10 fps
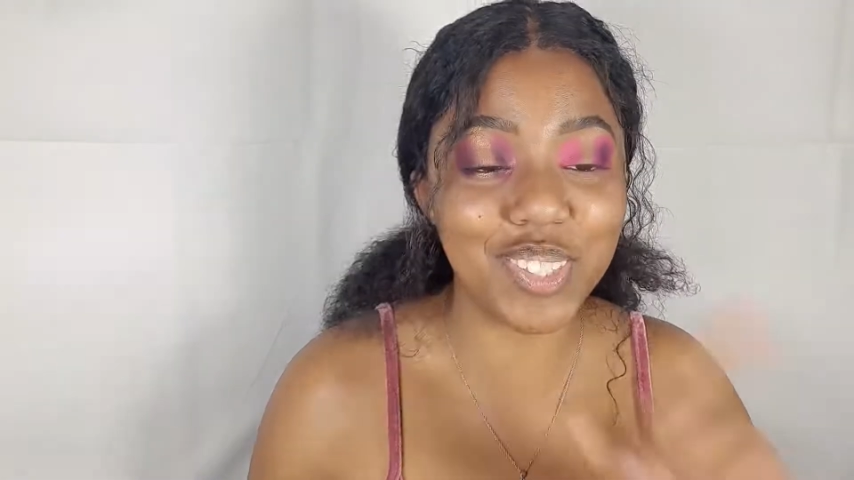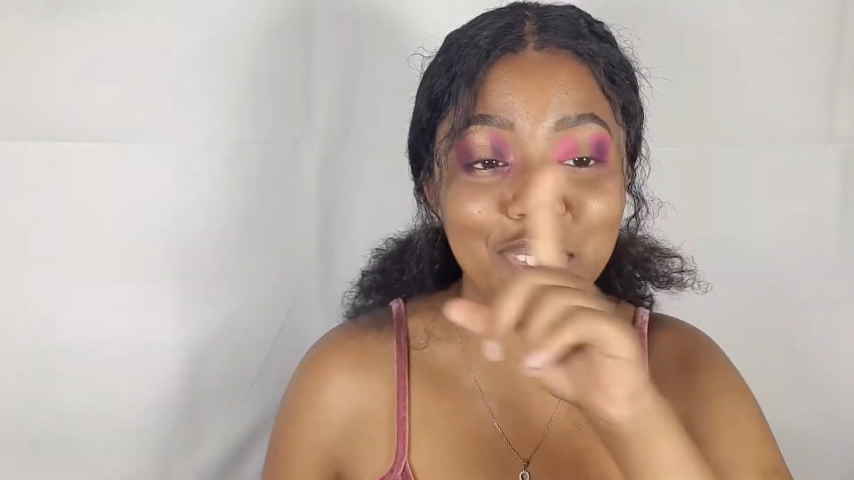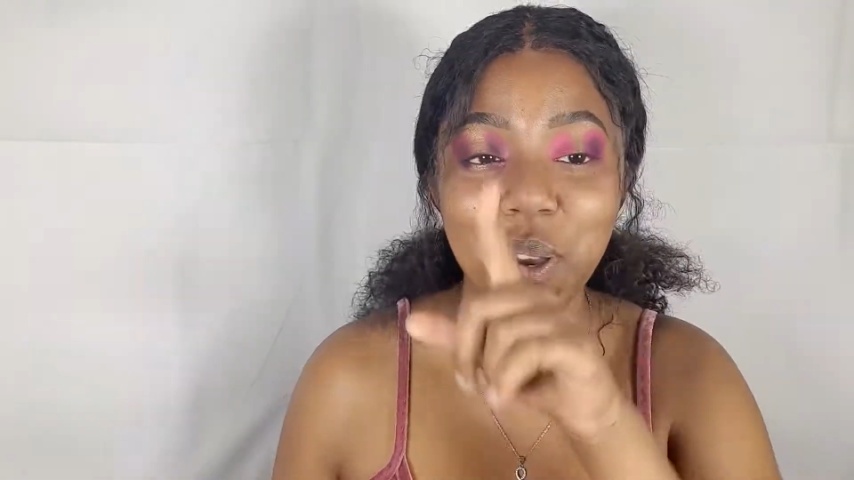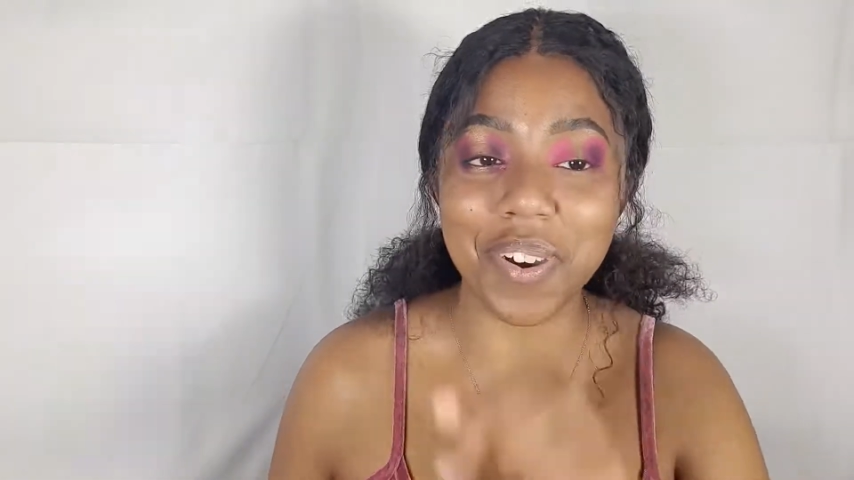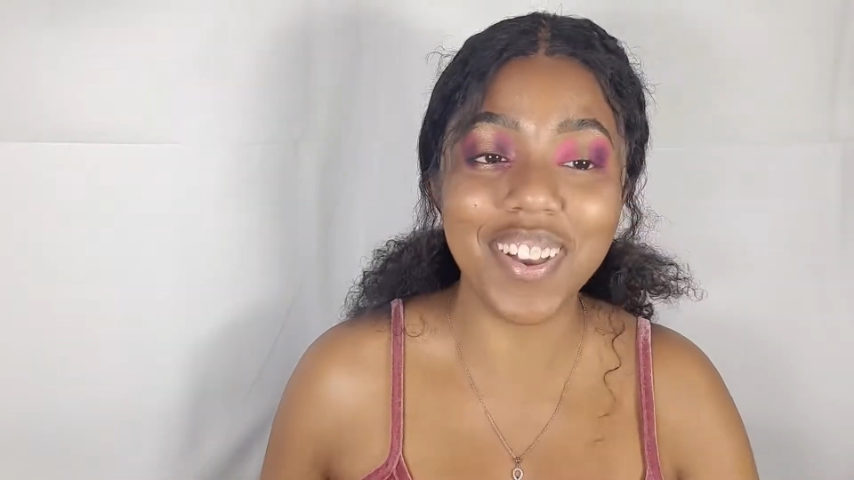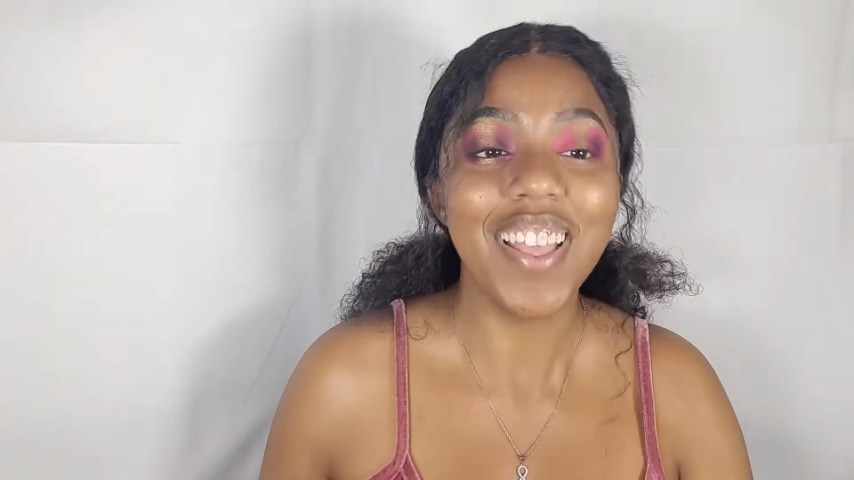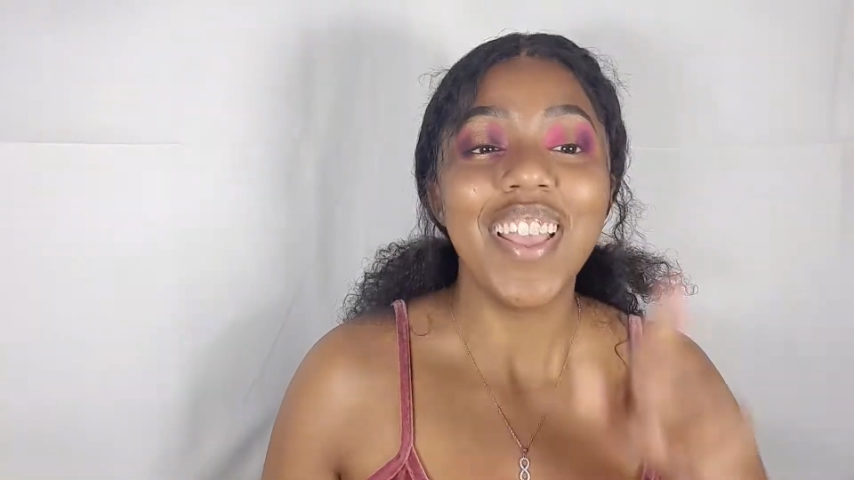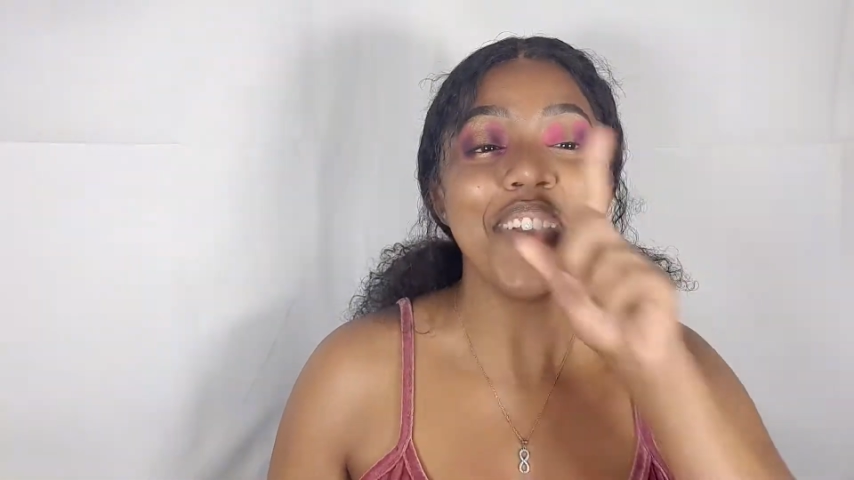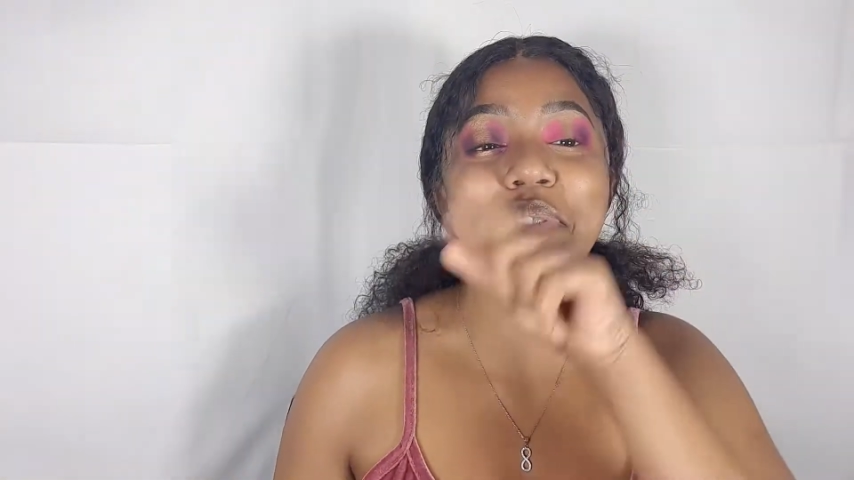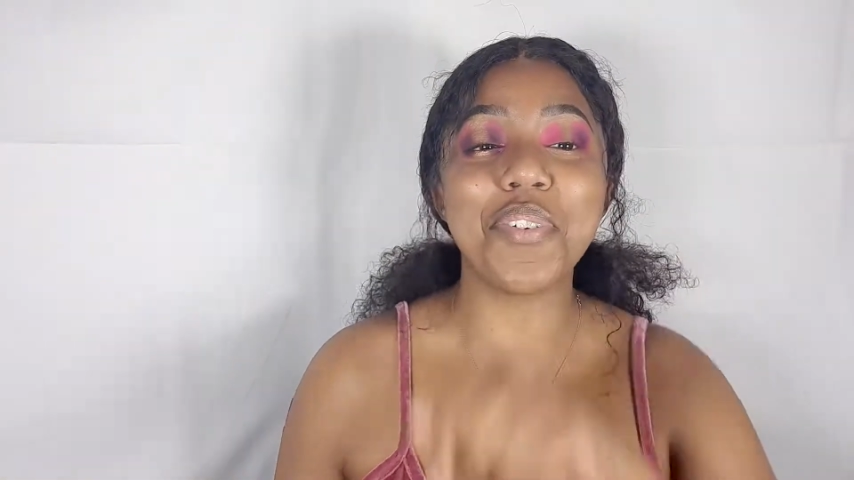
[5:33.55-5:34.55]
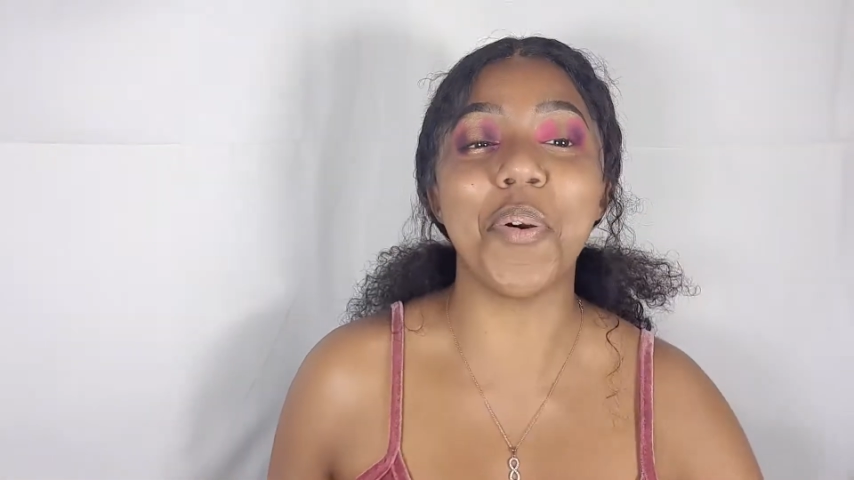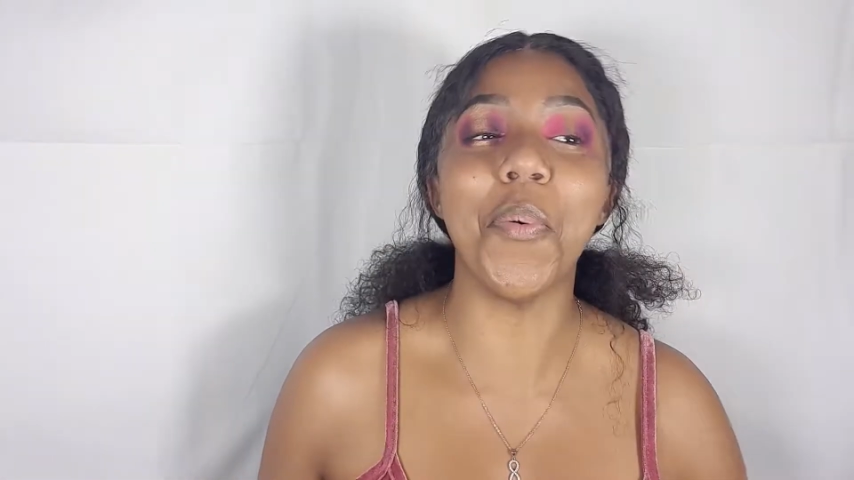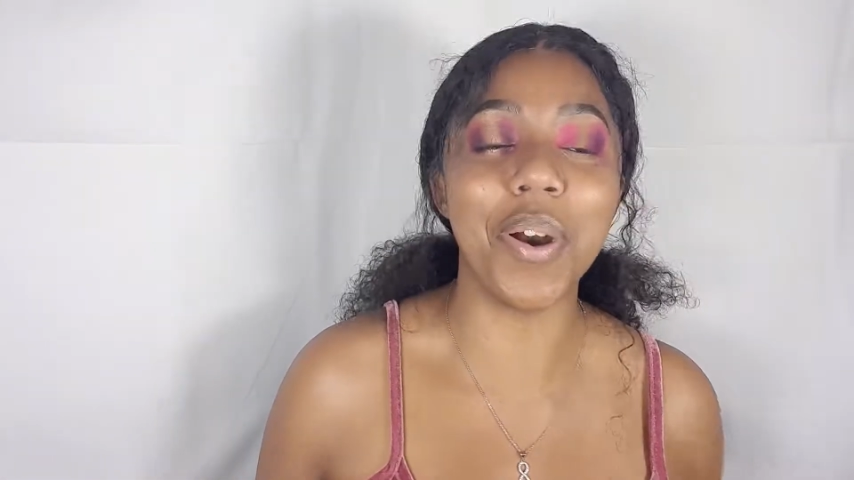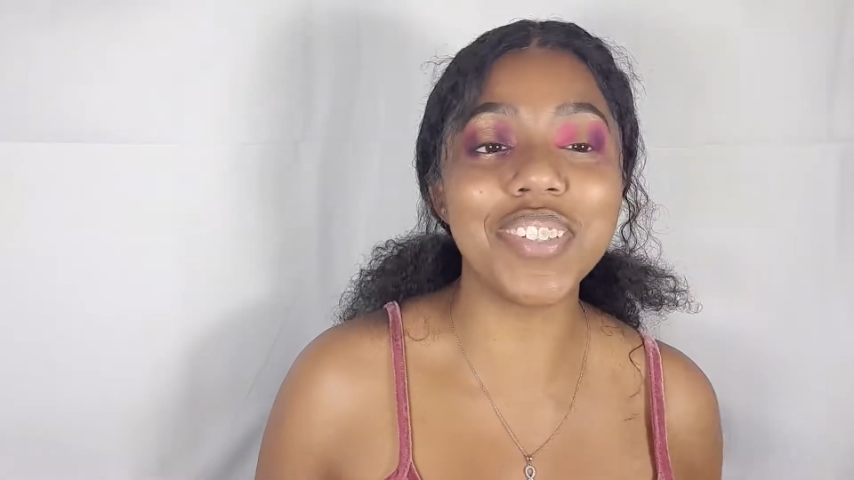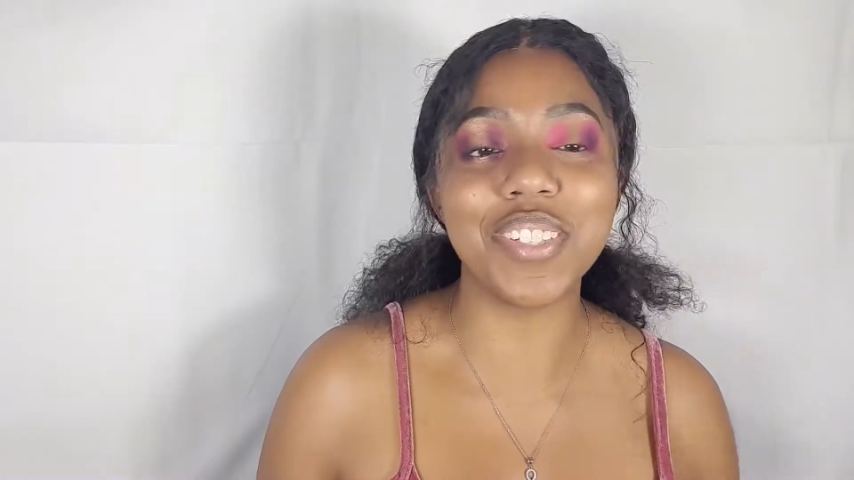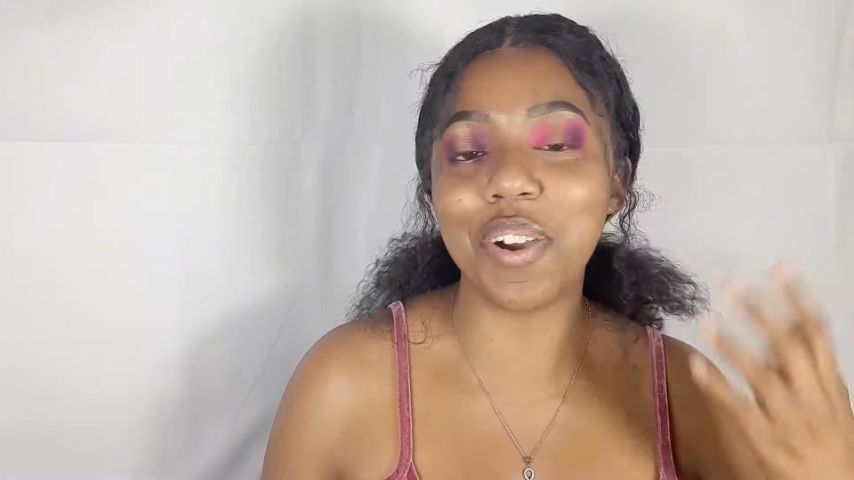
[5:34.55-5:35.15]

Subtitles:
So if you want to go watch it,